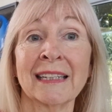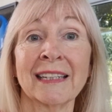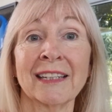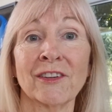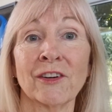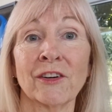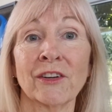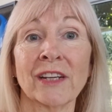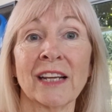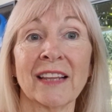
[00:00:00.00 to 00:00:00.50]
you
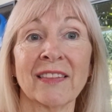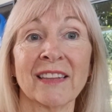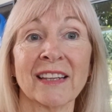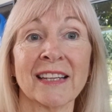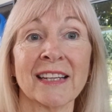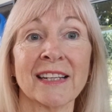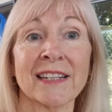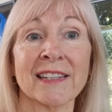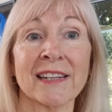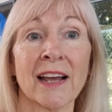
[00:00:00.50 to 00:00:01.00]
know, get the
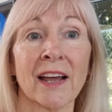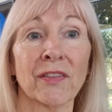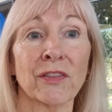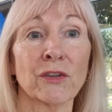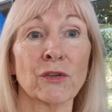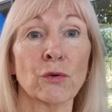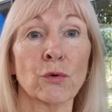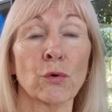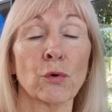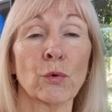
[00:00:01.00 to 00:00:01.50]
kids out the
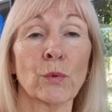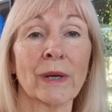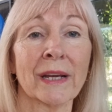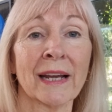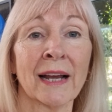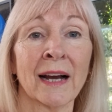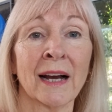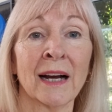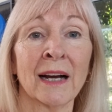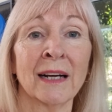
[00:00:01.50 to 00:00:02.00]
door
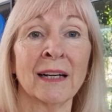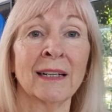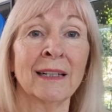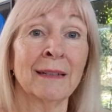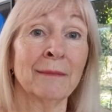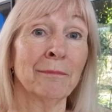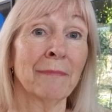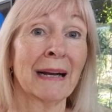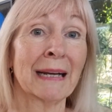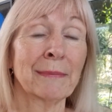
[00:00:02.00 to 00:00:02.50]
quicker,
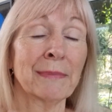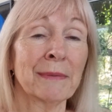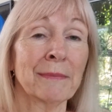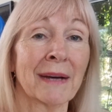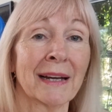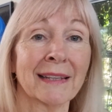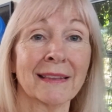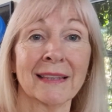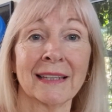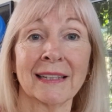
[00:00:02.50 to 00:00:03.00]
maybe
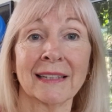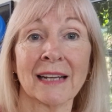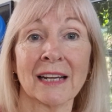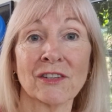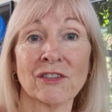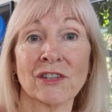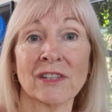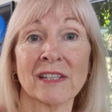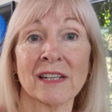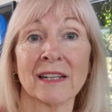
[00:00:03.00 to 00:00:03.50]
make their
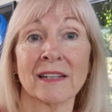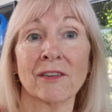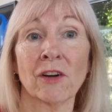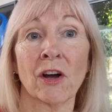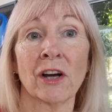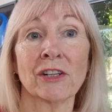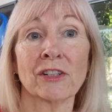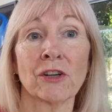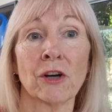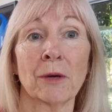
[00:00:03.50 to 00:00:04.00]
lunches at
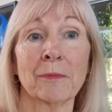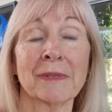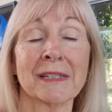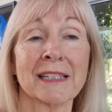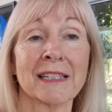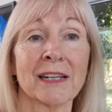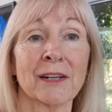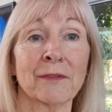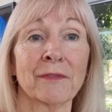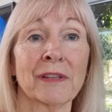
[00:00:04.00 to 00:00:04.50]
night time
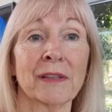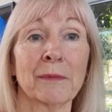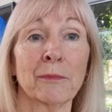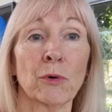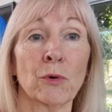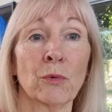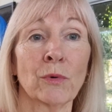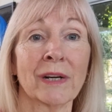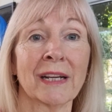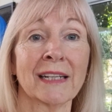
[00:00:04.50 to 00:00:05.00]
instead of in the
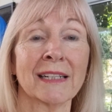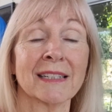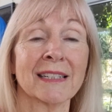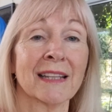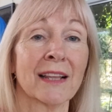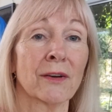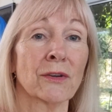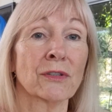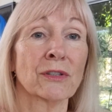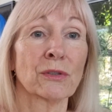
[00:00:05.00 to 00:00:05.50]
mornings,
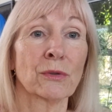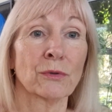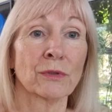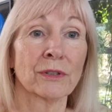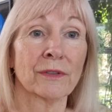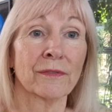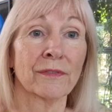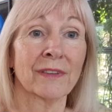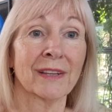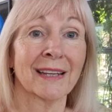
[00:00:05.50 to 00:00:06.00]
those sorts
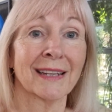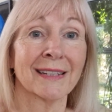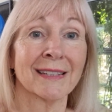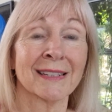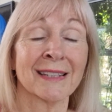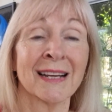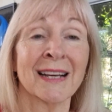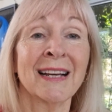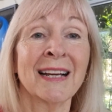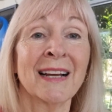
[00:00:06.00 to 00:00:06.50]
of
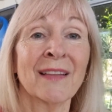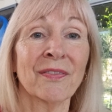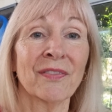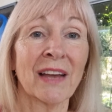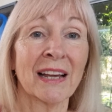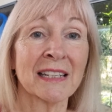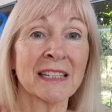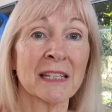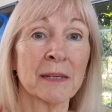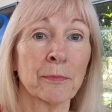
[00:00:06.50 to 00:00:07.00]
things.
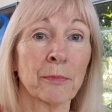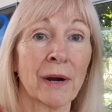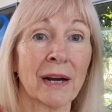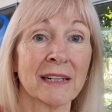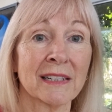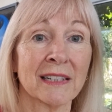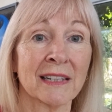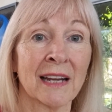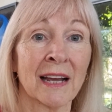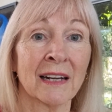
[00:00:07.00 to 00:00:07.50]
That's the
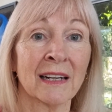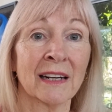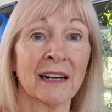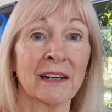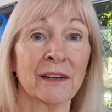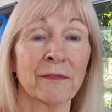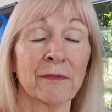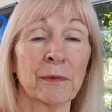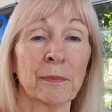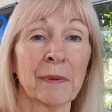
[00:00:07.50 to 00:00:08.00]

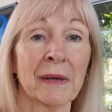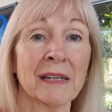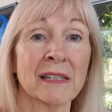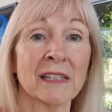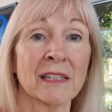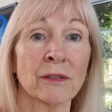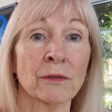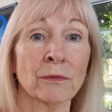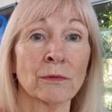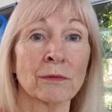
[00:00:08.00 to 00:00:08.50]
practicality of
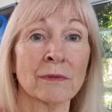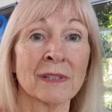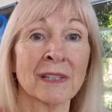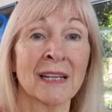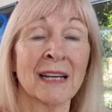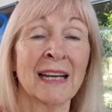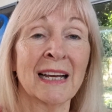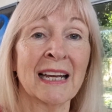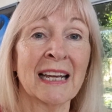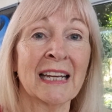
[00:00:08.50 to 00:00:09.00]
Pentacles.
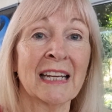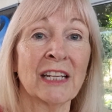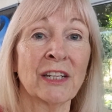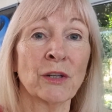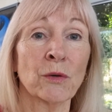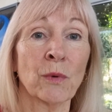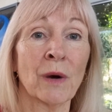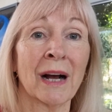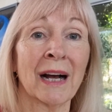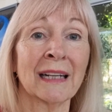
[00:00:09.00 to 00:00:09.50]
Here
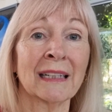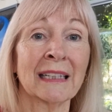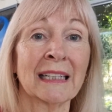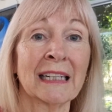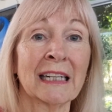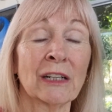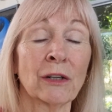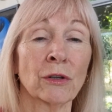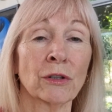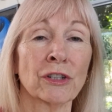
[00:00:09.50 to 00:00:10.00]
you are
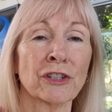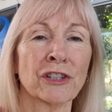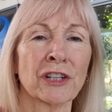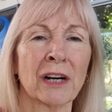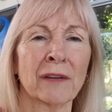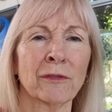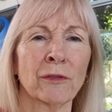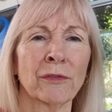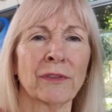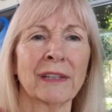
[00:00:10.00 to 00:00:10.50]
leaning on a
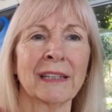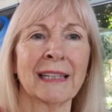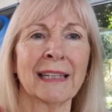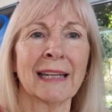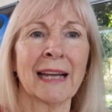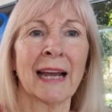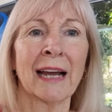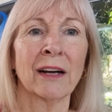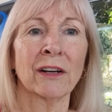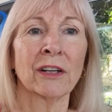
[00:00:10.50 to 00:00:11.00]
shovel thinking,
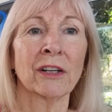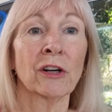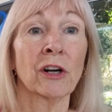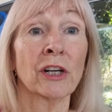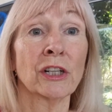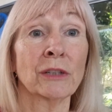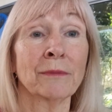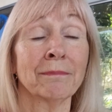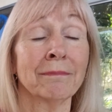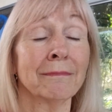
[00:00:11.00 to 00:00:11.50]
how can
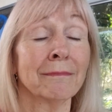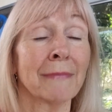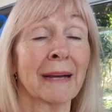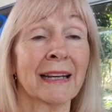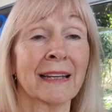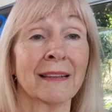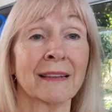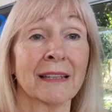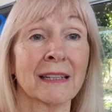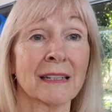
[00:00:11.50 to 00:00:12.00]
I
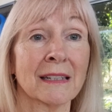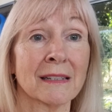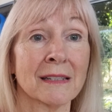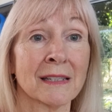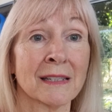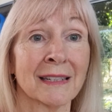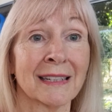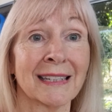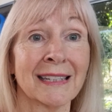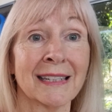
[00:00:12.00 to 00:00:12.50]
make
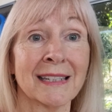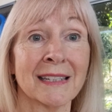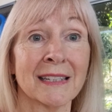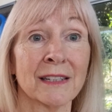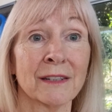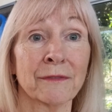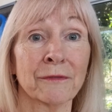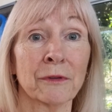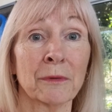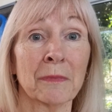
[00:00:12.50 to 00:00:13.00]
things
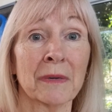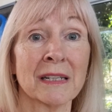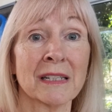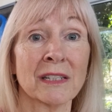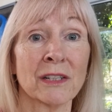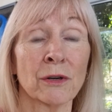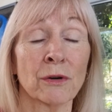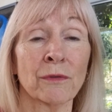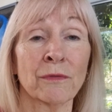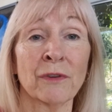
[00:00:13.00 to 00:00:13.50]
easier for
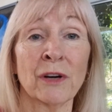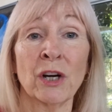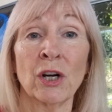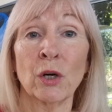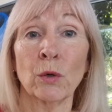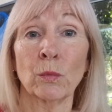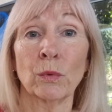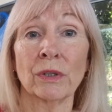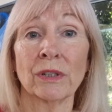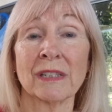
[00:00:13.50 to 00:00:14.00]
myself,
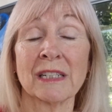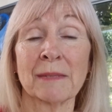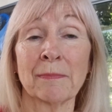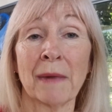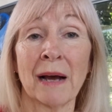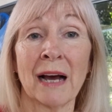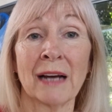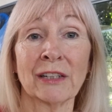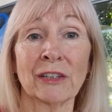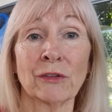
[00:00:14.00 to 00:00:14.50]
work
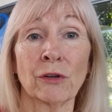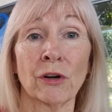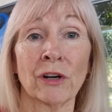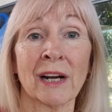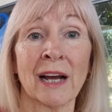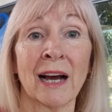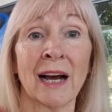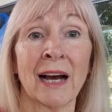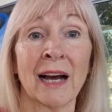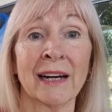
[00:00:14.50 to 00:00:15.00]
smarter, not
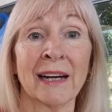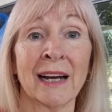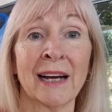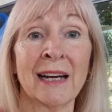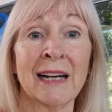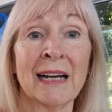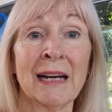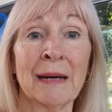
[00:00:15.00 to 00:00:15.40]
harder,